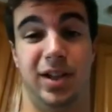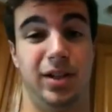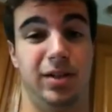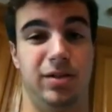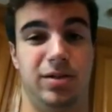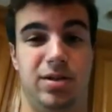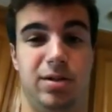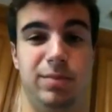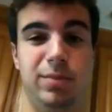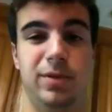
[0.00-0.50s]

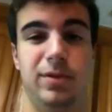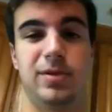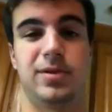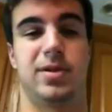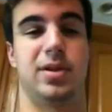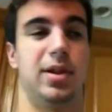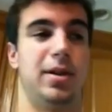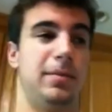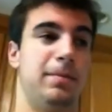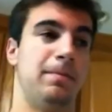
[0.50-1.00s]
energy
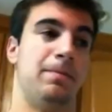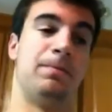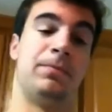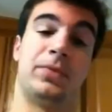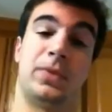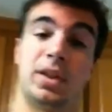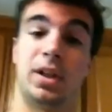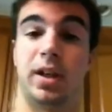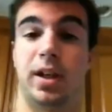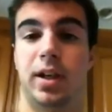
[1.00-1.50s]
boost, then
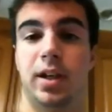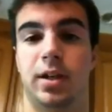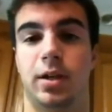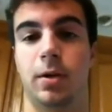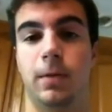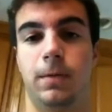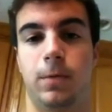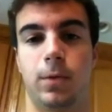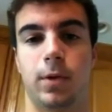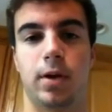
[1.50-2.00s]
hey,
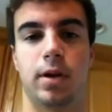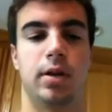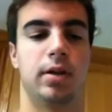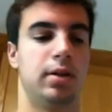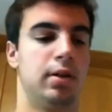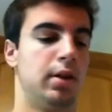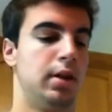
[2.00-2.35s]
go for it.